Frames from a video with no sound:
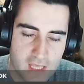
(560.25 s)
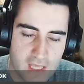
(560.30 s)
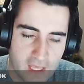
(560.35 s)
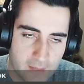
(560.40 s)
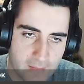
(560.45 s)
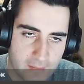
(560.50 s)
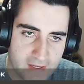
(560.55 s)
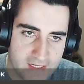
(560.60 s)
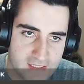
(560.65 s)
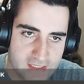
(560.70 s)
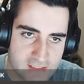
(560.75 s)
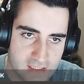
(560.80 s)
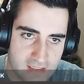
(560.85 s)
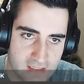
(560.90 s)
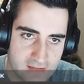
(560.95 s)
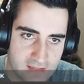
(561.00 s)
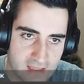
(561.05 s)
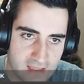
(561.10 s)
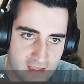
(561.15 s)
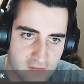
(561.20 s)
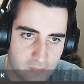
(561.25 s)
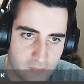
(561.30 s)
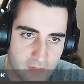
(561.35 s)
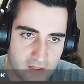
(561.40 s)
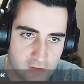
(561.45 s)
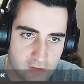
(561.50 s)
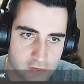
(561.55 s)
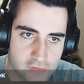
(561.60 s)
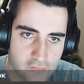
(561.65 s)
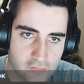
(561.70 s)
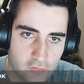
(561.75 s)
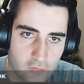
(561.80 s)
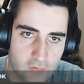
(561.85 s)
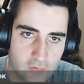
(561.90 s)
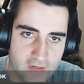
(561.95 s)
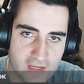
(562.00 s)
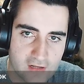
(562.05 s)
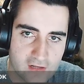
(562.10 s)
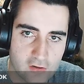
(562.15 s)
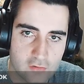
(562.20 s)
and my idea is that if black goes
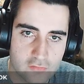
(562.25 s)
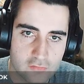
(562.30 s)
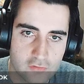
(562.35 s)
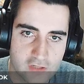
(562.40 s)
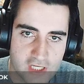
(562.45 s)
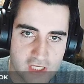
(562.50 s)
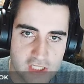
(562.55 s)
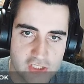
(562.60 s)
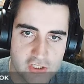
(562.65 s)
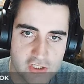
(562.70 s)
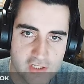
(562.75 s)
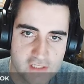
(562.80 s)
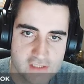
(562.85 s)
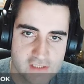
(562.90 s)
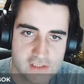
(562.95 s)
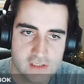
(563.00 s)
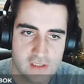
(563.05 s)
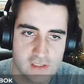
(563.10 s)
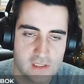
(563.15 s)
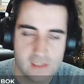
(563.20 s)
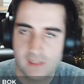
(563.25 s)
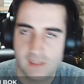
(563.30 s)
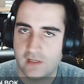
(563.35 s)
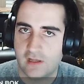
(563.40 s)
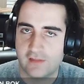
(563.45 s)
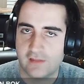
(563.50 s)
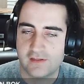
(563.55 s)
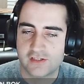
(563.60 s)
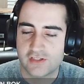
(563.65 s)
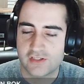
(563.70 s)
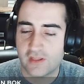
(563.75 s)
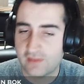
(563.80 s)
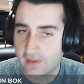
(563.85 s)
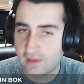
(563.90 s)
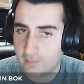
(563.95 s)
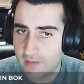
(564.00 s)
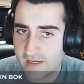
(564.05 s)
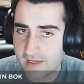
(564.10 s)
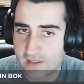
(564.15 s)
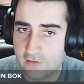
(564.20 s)
forward, I go rook h6, and there's
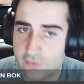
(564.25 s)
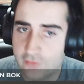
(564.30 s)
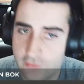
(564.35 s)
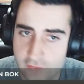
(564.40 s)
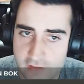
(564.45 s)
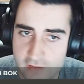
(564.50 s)
nothing black can do.